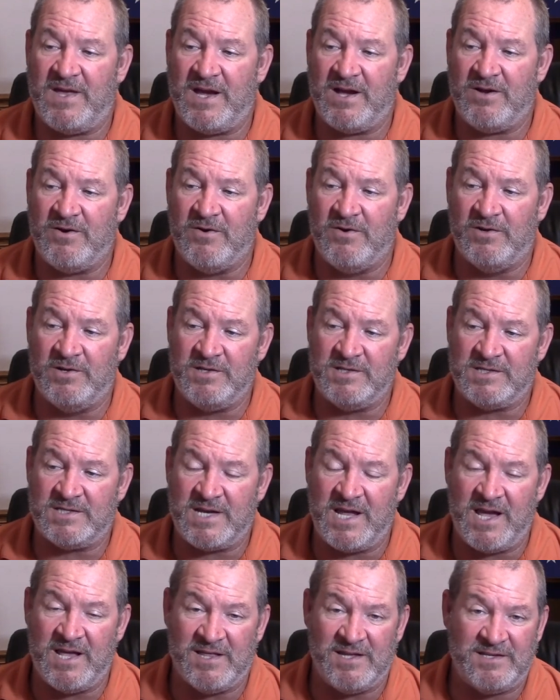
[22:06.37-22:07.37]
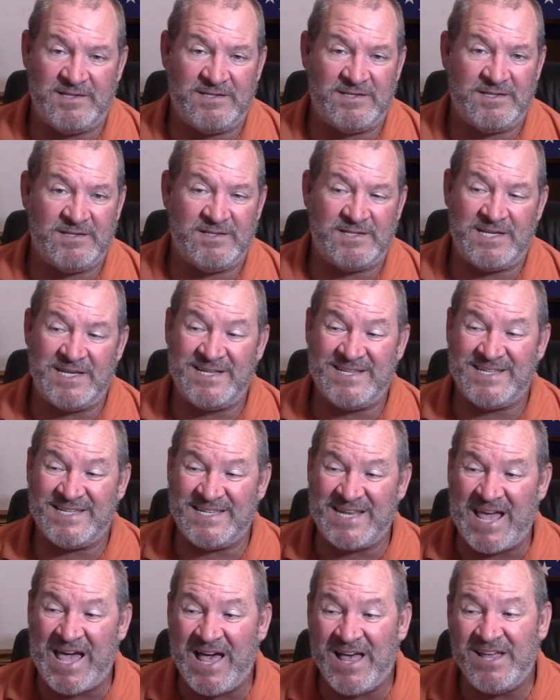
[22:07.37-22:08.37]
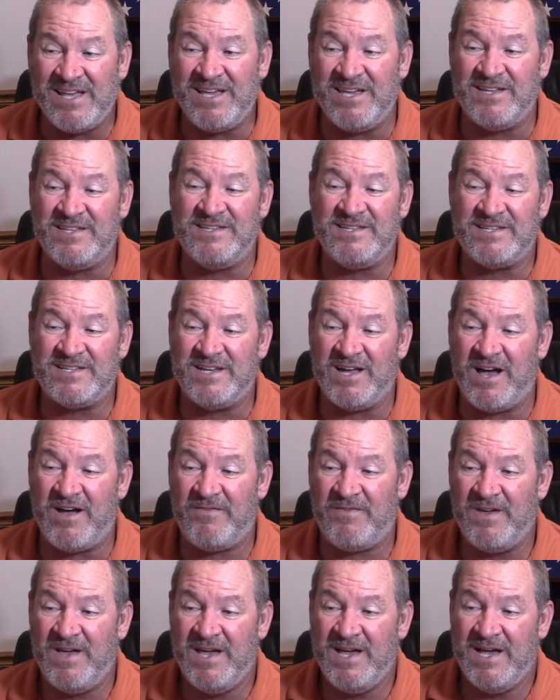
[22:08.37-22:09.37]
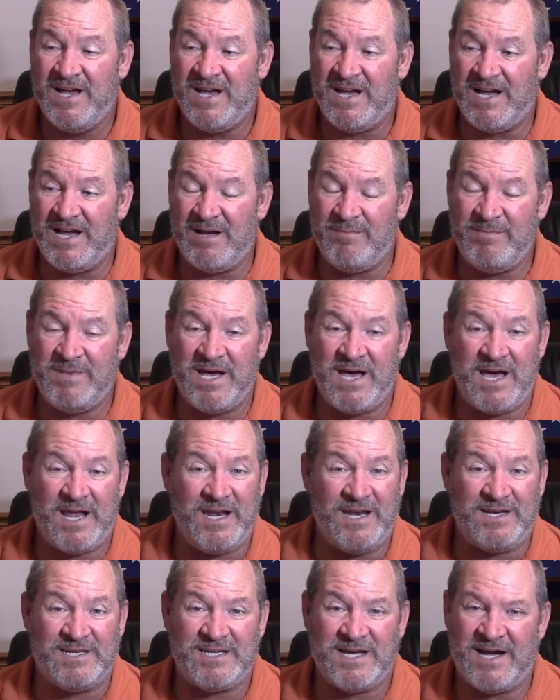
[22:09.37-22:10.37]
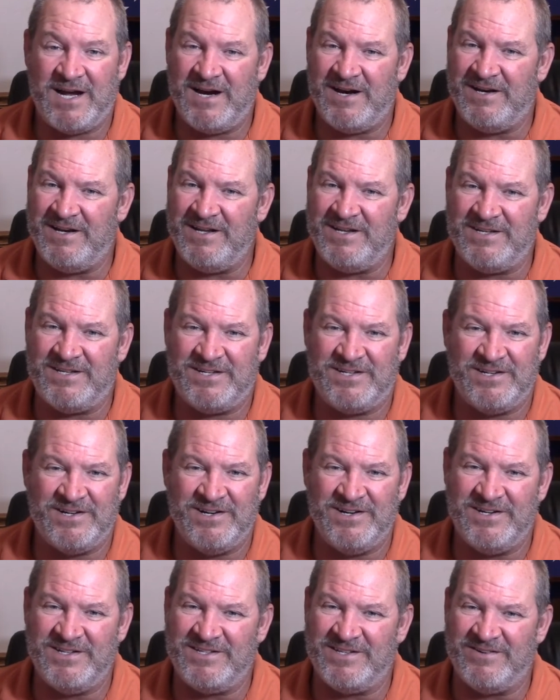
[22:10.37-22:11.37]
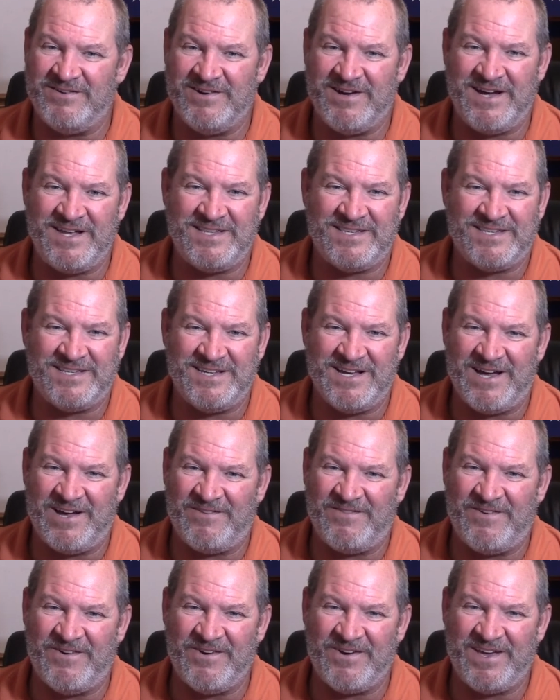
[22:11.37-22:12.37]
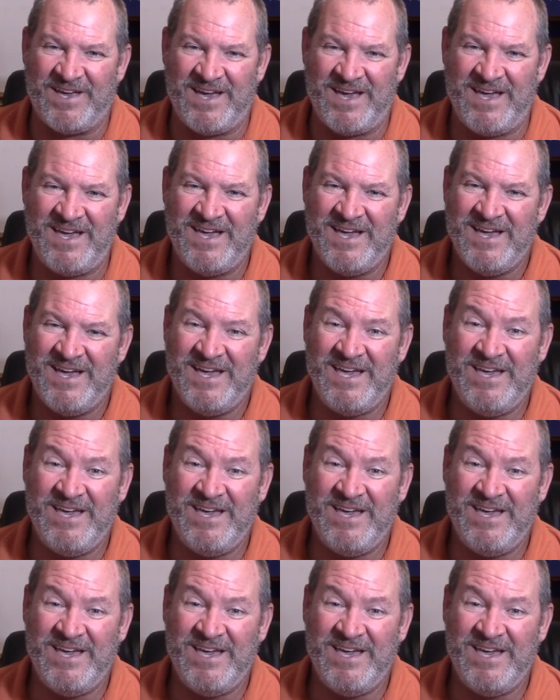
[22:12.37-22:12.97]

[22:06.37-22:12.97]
That Golden Stallion stuff, I'm not entirely sure is the right stuff, okay?